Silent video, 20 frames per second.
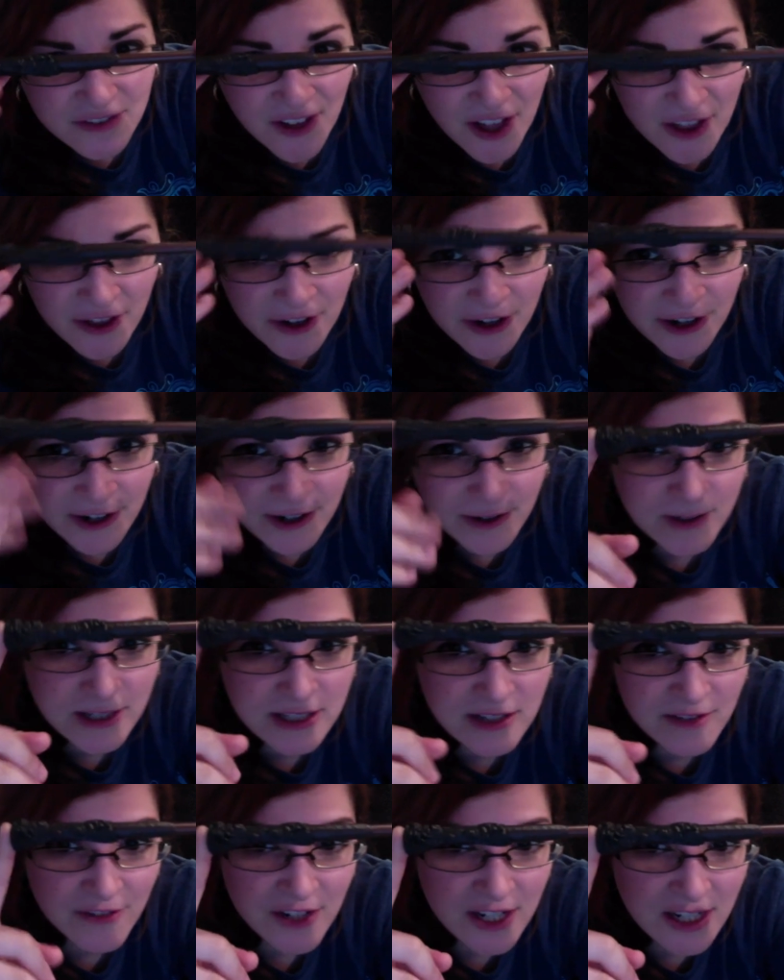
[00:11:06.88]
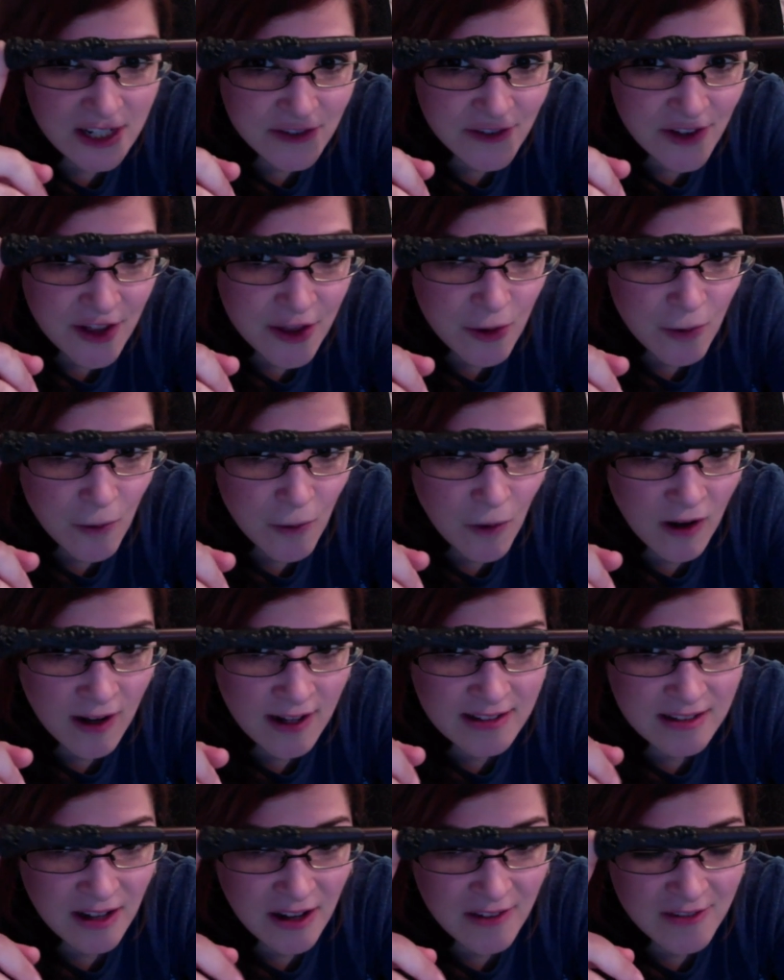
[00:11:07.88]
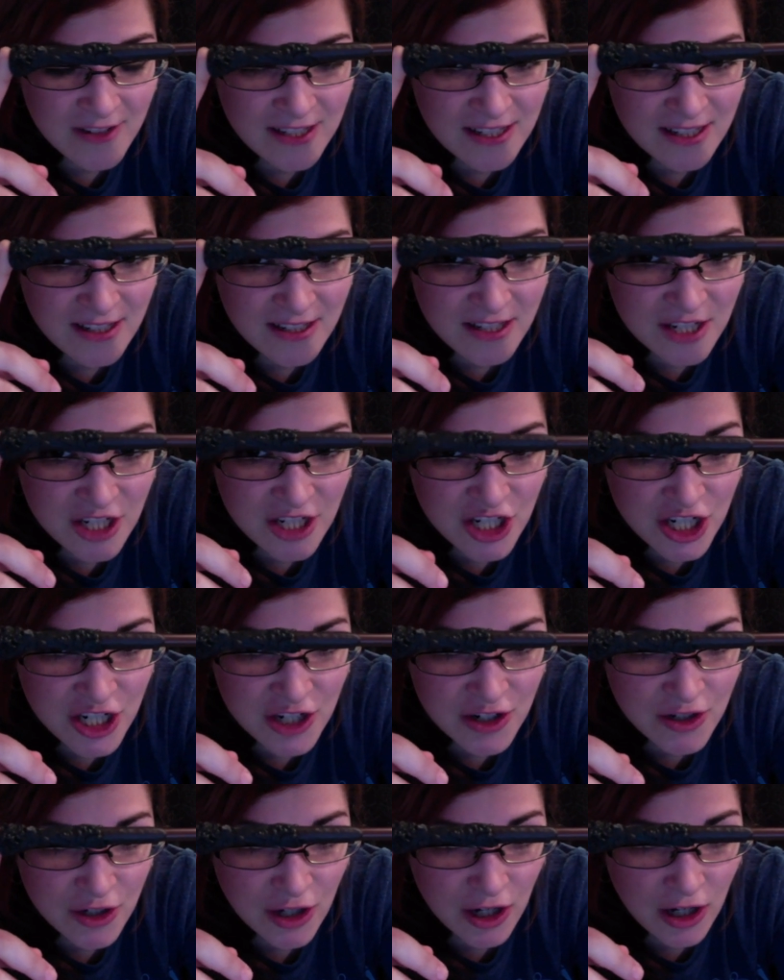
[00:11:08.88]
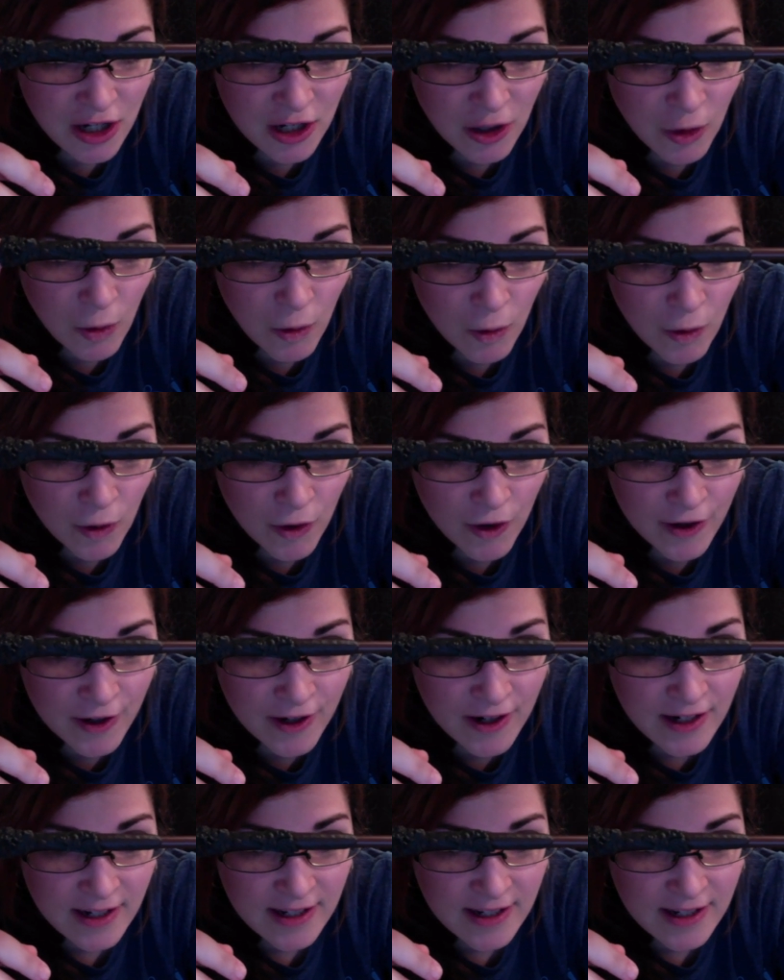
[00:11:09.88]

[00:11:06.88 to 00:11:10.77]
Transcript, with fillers: feather. It's a phoenix feather wand, obviously, because it shares a core,